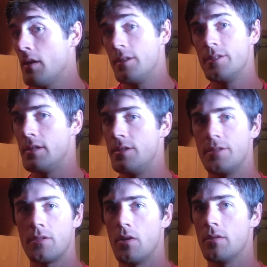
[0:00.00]
He
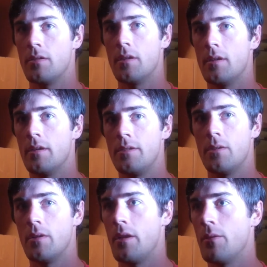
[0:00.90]
just called
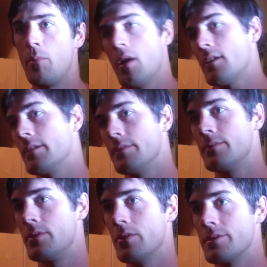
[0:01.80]
another balk, and
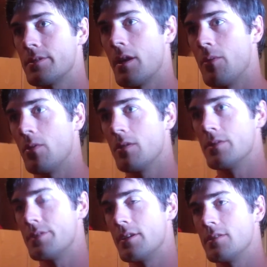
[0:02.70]
it's just kind of one of
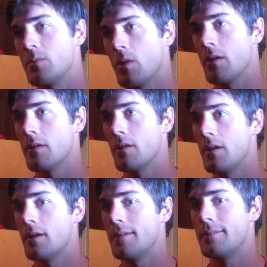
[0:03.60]
those things where
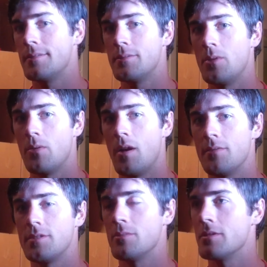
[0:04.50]

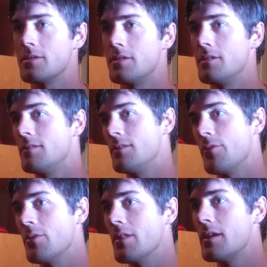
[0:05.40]
obviously we're going to see
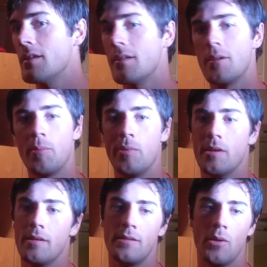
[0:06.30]
differently,
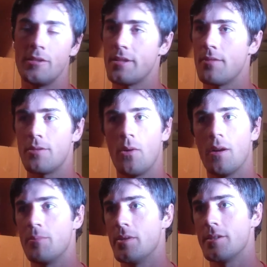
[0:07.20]
but I just have to go
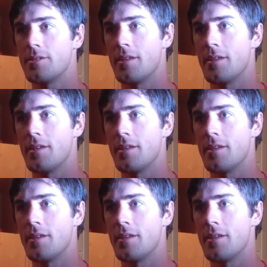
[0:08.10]
out and pitch.